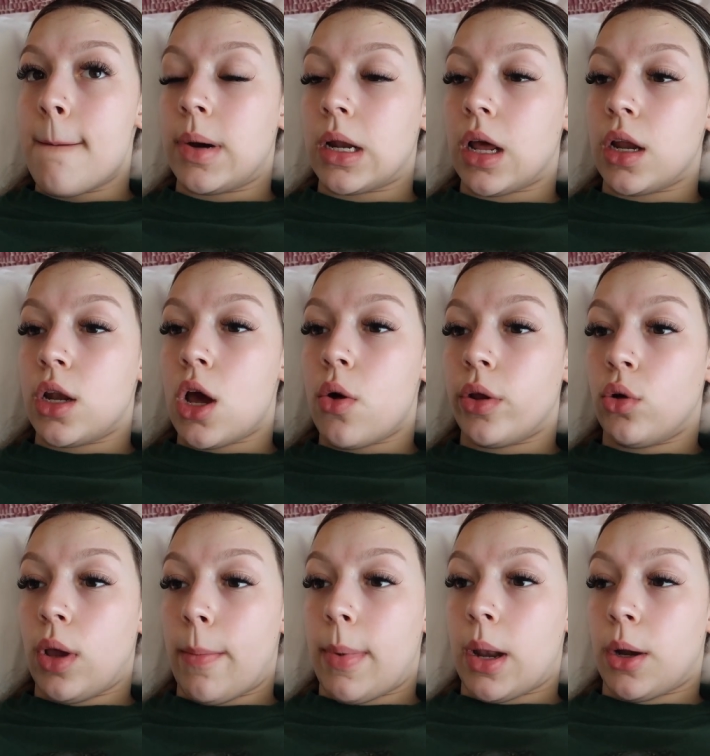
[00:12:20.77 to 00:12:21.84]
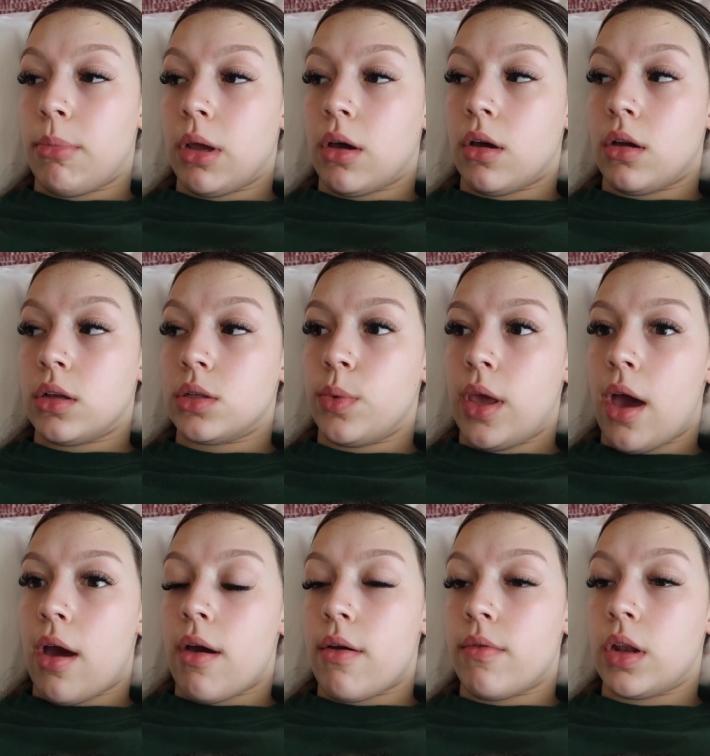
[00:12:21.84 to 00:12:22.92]
But I know it'll get better because we
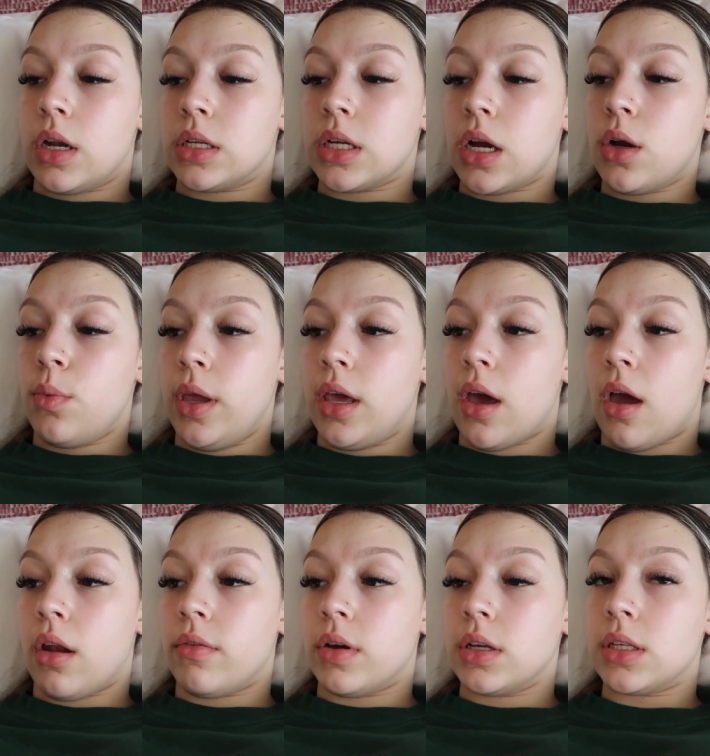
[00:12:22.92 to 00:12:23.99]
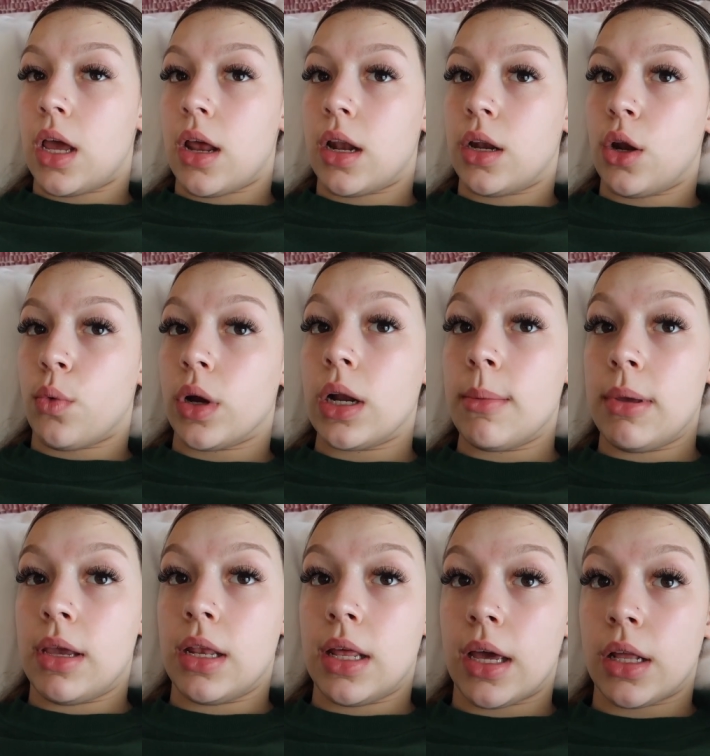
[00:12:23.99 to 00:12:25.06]
have an entire week ahead of us and I know we're going to be
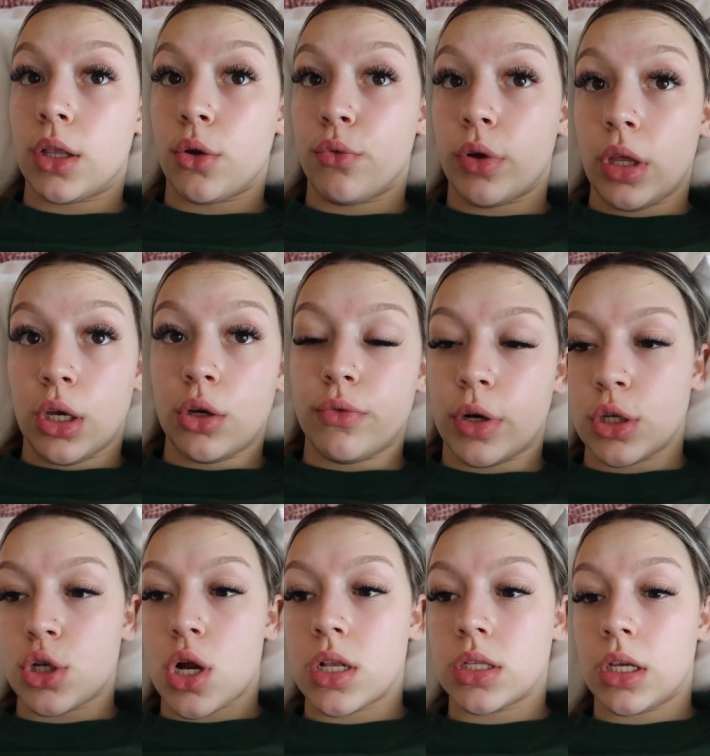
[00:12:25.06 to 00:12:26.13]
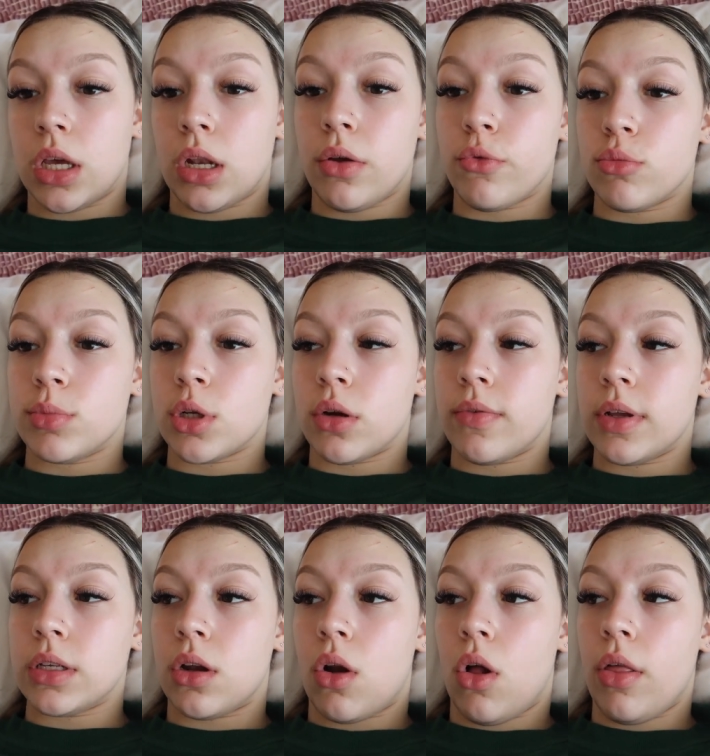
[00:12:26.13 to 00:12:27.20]
eating at the really good restaurants and getting room
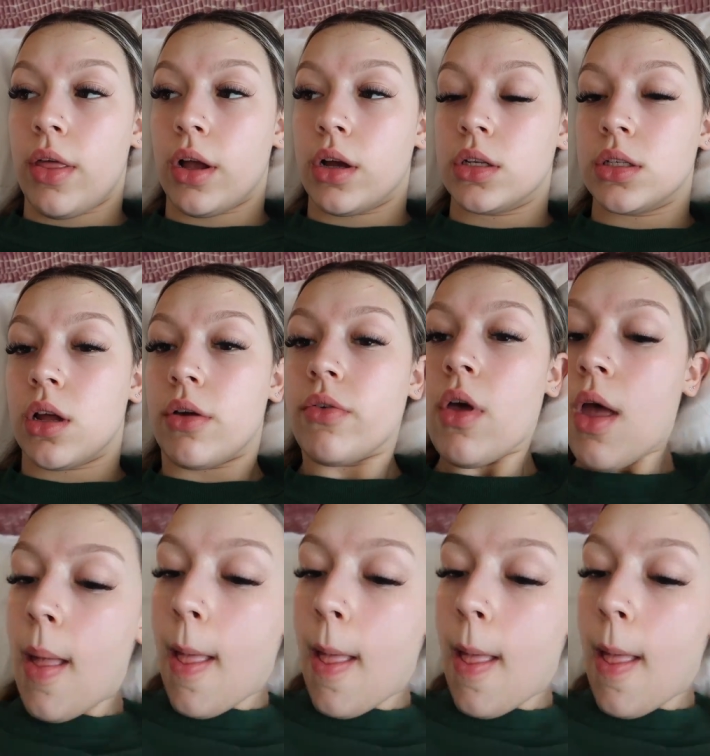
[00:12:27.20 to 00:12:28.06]
service and all that good stuff.